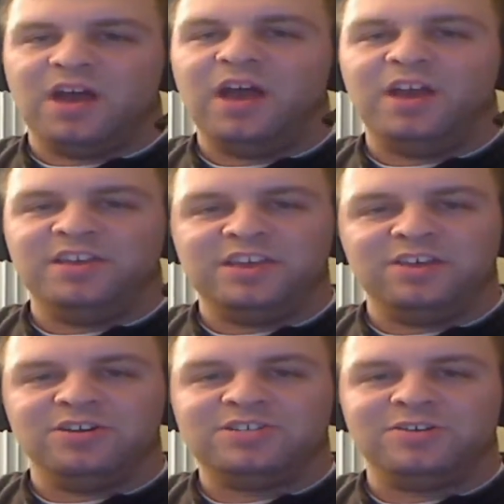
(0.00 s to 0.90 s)
a
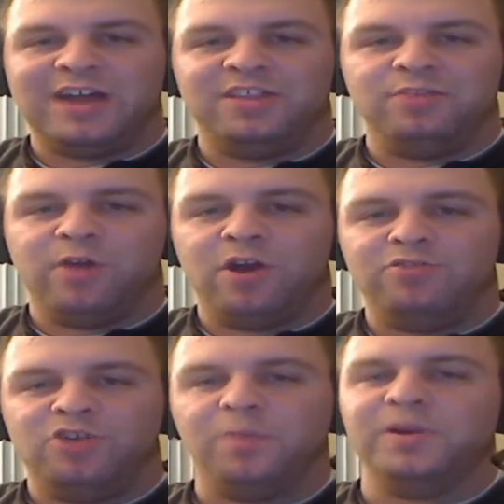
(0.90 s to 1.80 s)
year or two down the road,
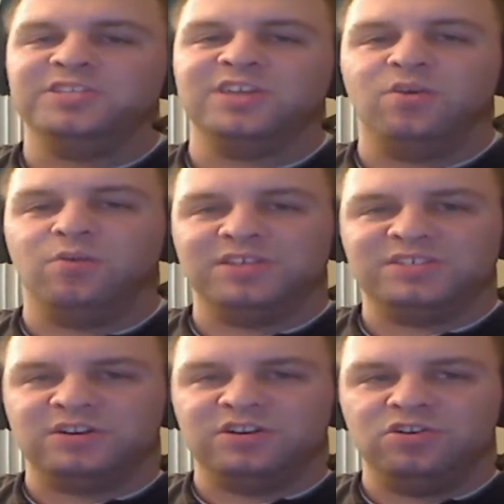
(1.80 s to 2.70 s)
nobody's going to want to
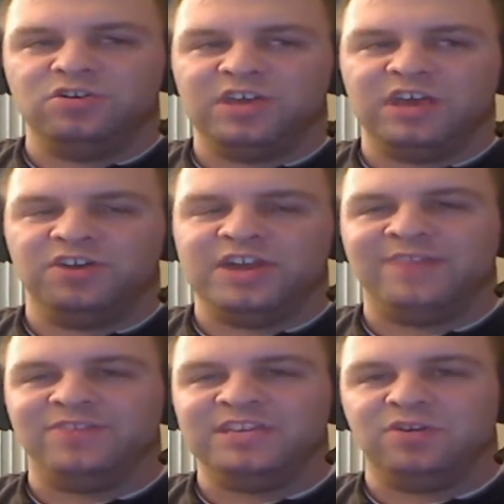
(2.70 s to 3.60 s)
start a new guild and
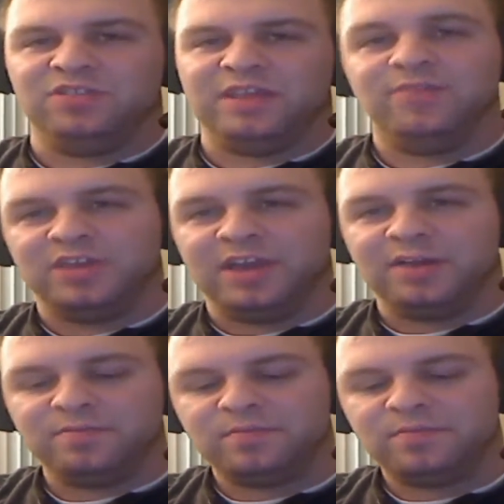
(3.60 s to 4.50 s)
have to deal with
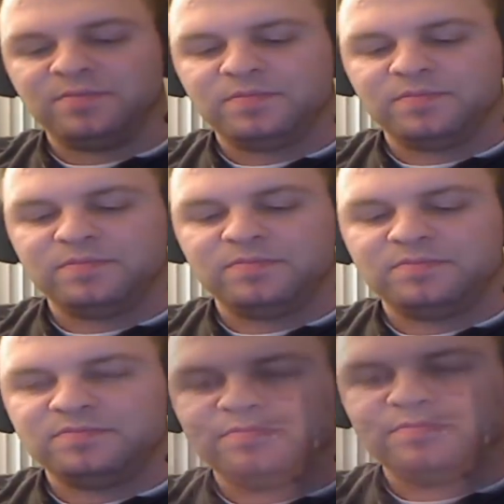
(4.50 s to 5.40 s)
everything.
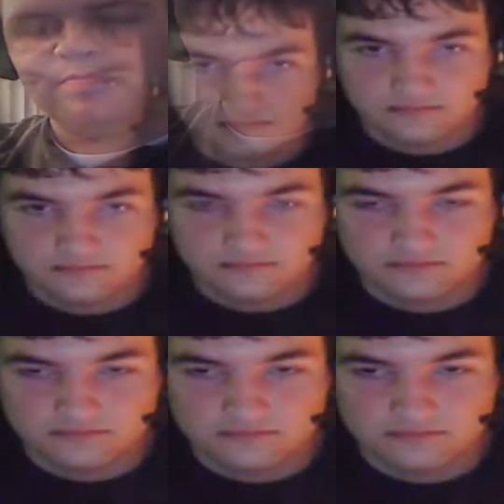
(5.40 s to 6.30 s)
What are your
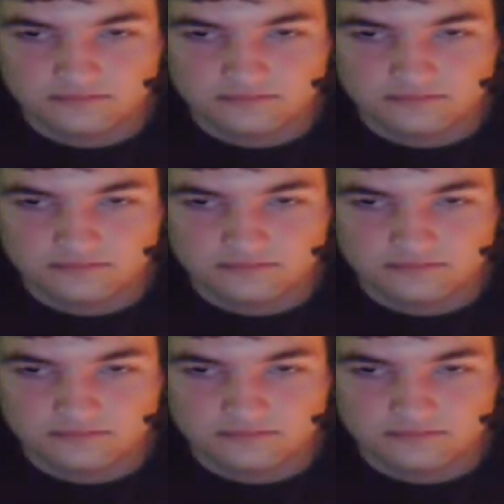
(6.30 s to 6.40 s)
thoughts?